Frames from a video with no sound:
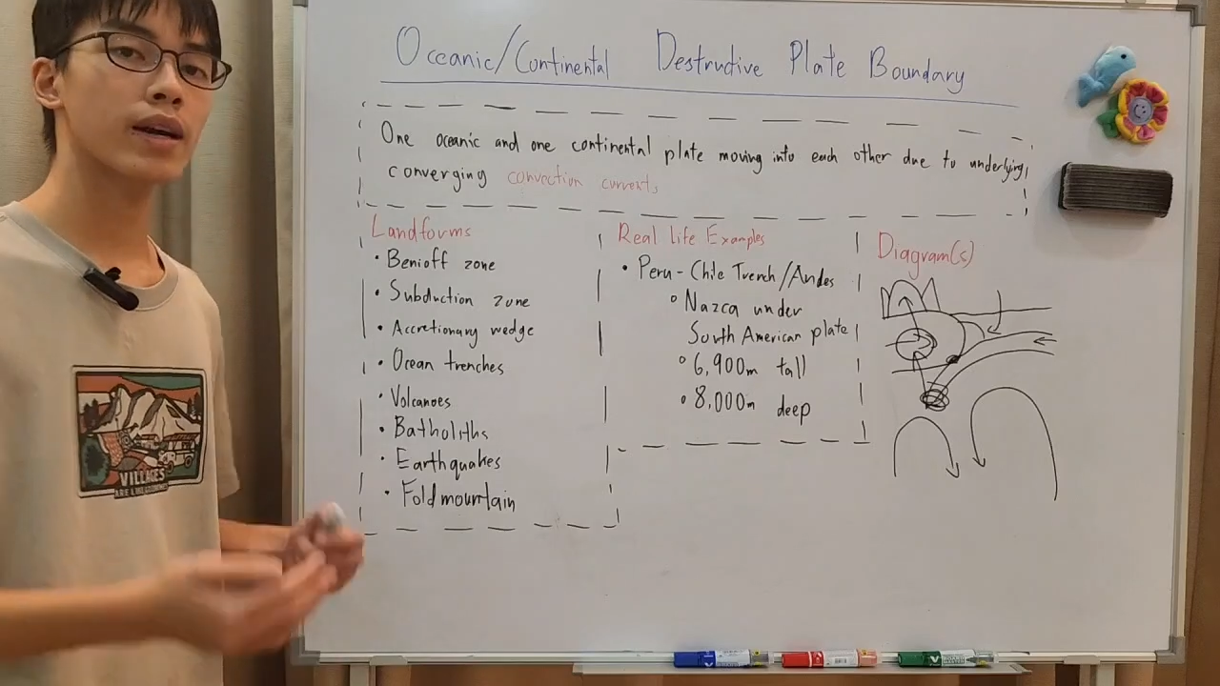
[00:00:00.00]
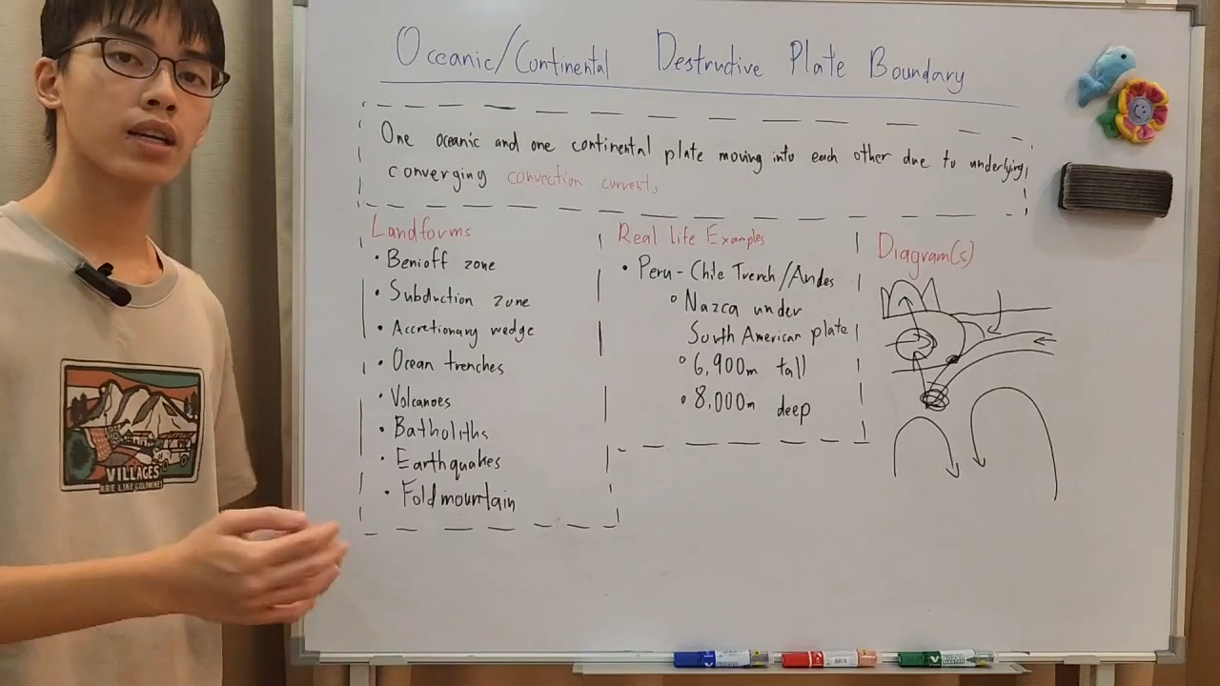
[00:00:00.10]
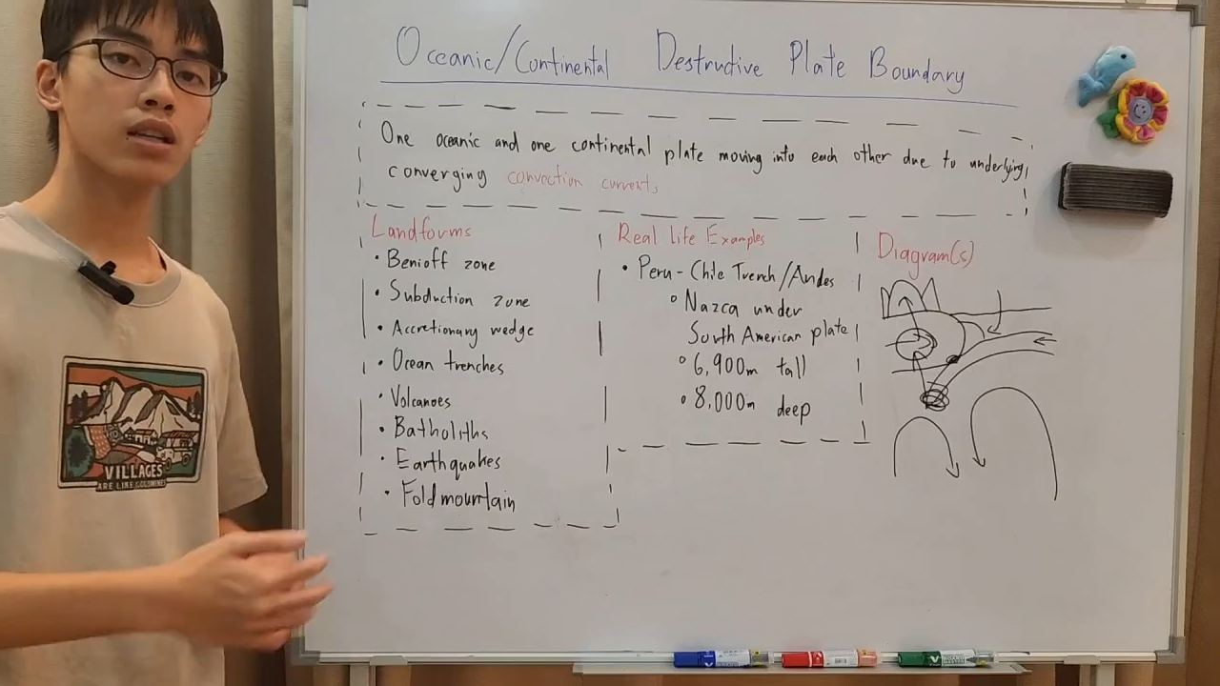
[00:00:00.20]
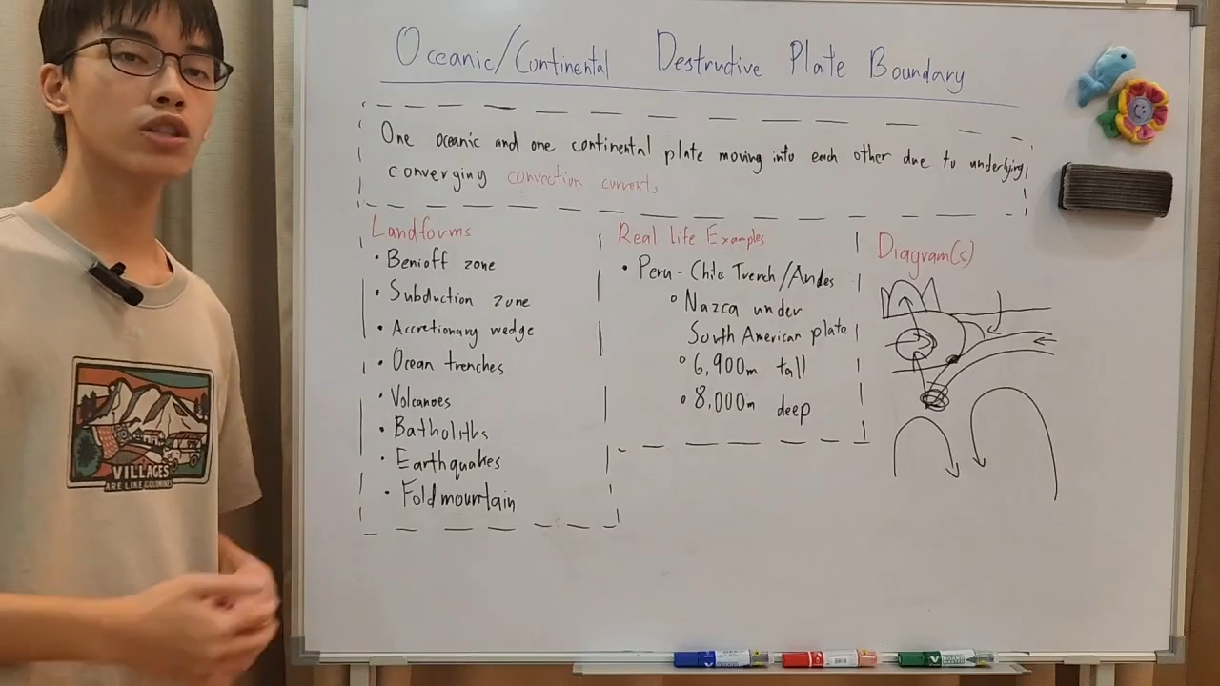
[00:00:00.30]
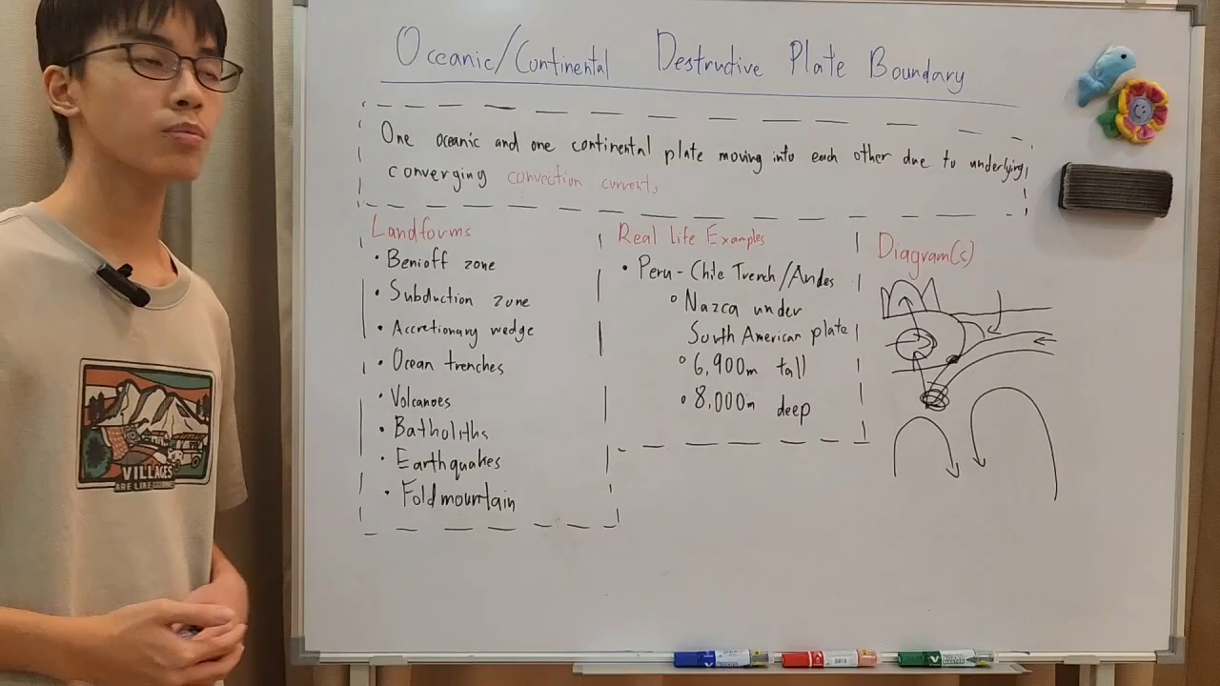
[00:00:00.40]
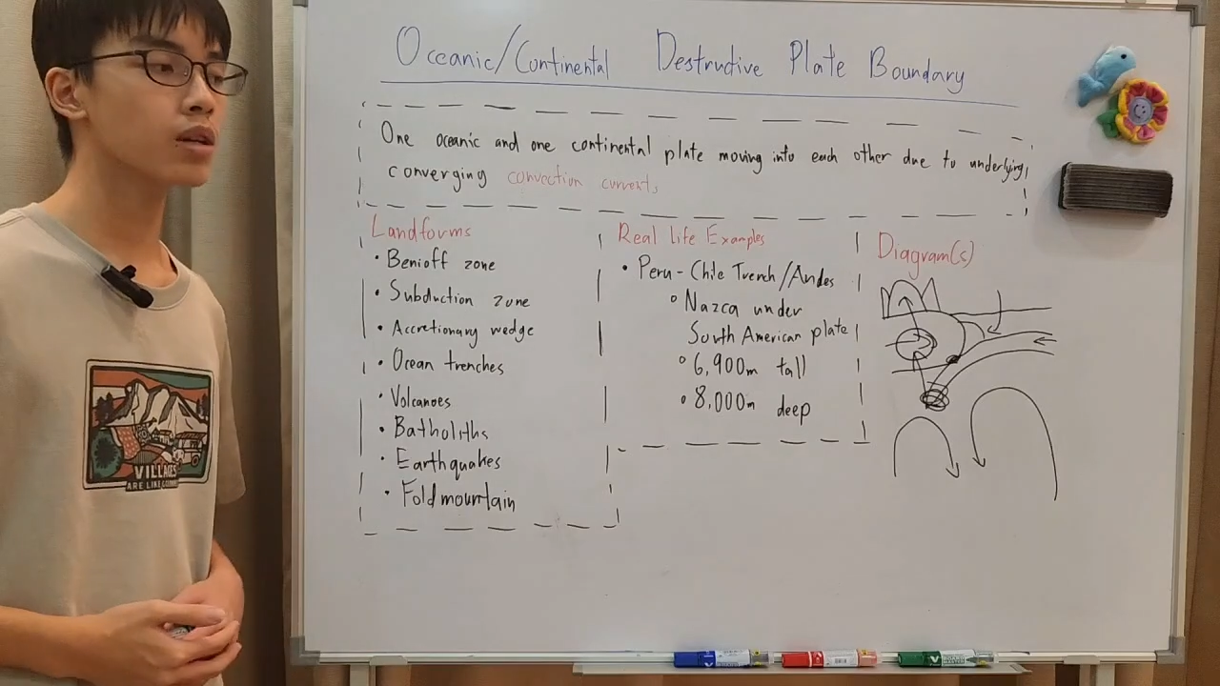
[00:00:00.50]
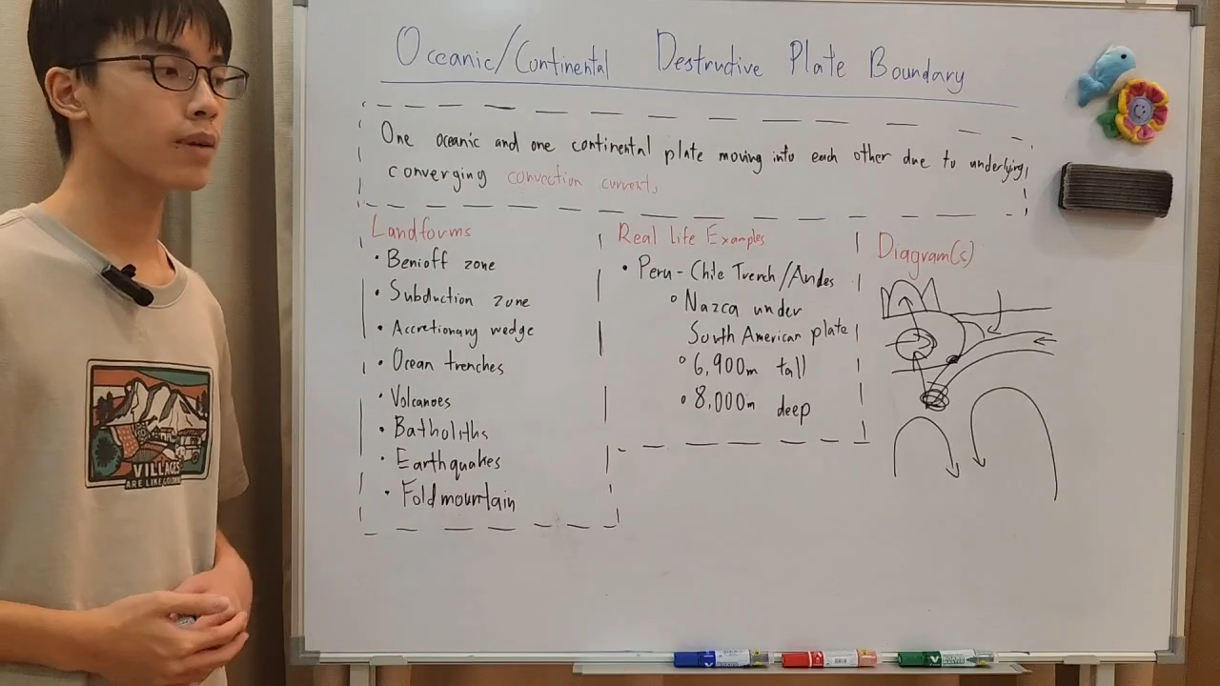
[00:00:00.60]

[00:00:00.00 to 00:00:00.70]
my collision